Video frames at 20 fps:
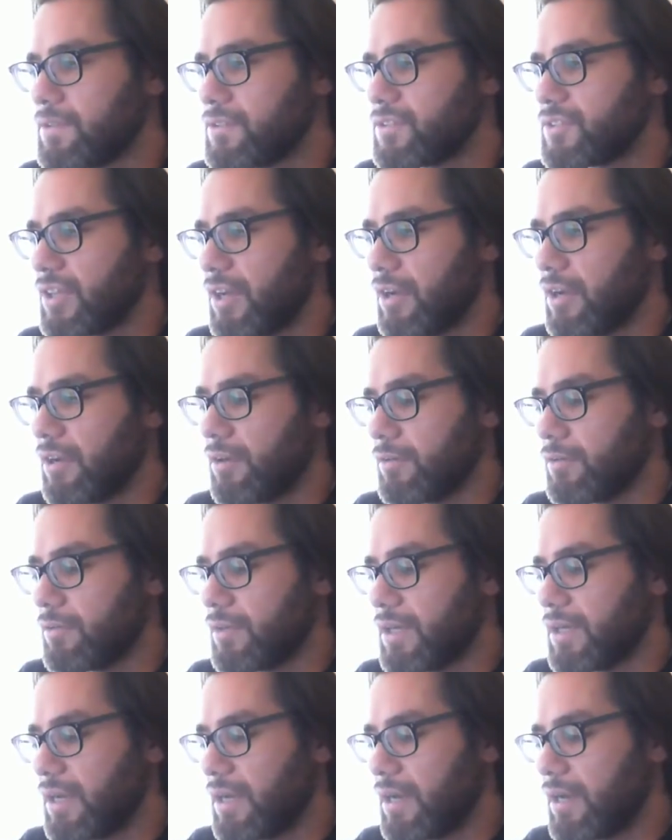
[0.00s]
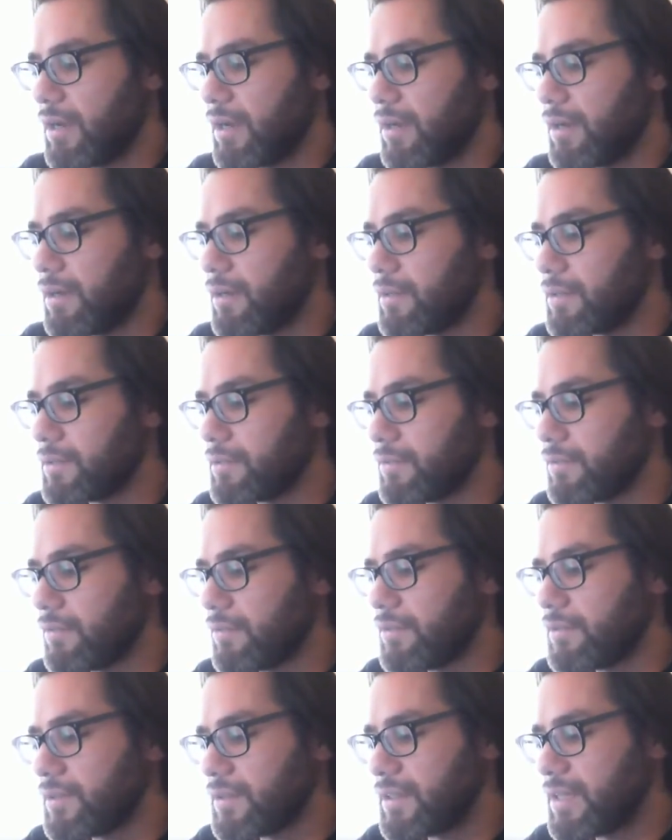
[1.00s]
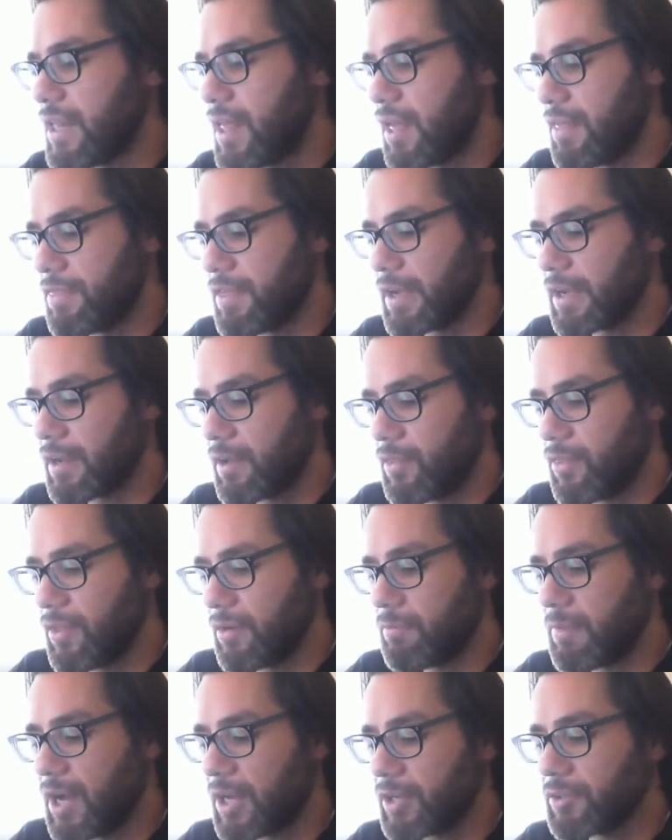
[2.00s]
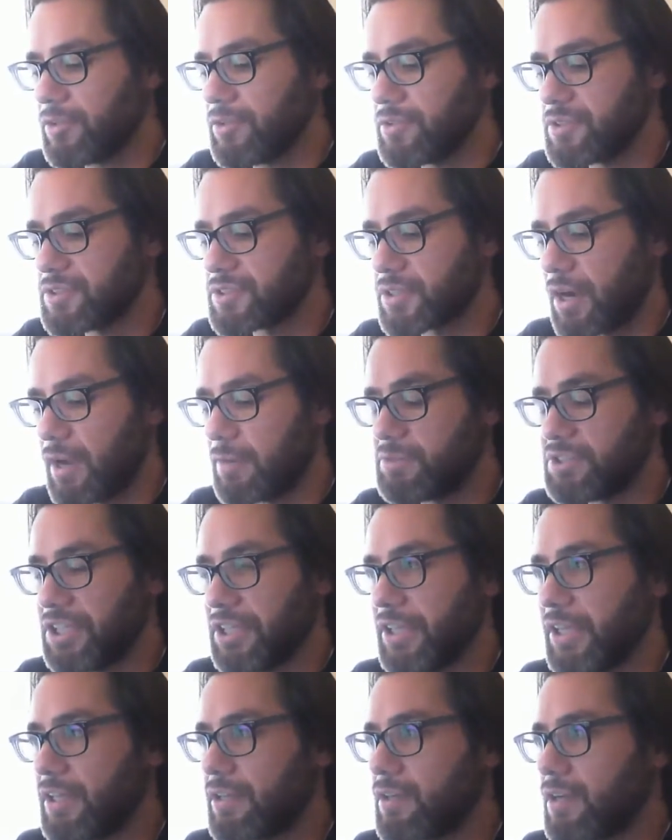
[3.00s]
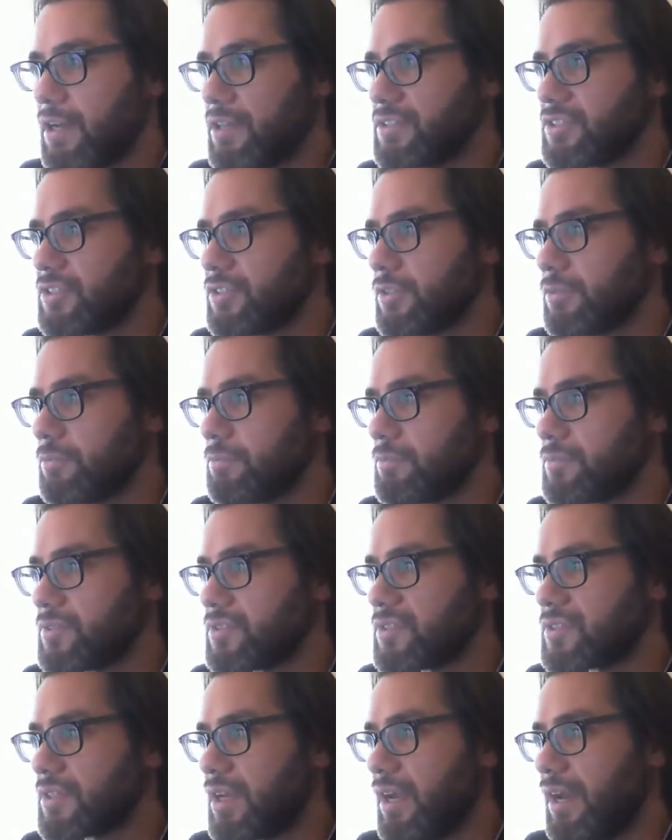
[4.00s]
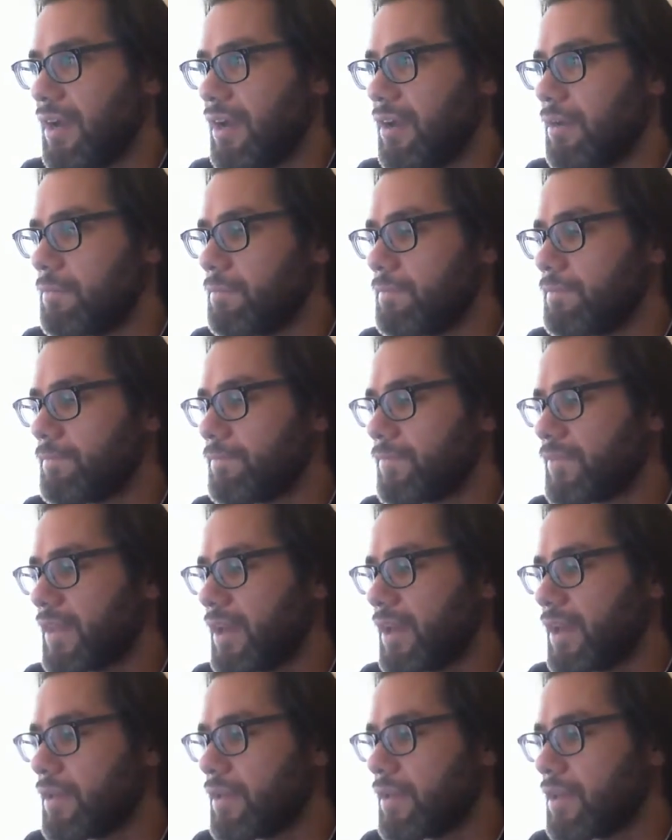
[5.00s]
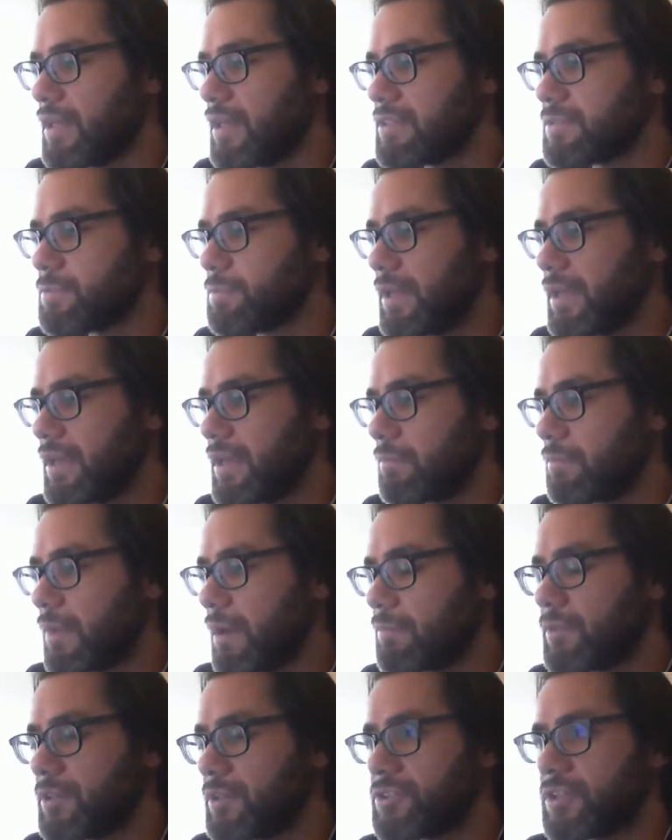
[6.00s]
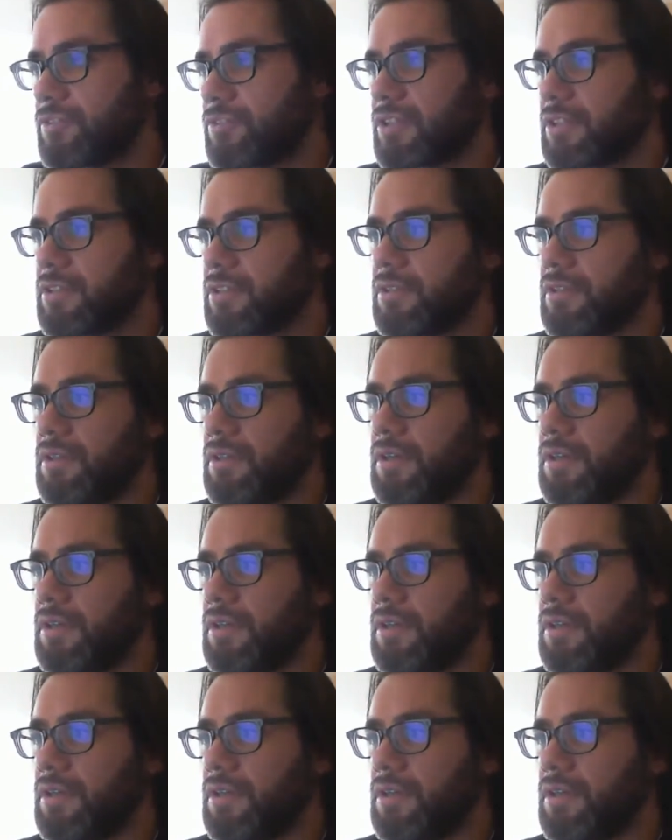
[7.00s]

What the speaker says: So I think the model you described, Jillian, assumes that it's being member driven.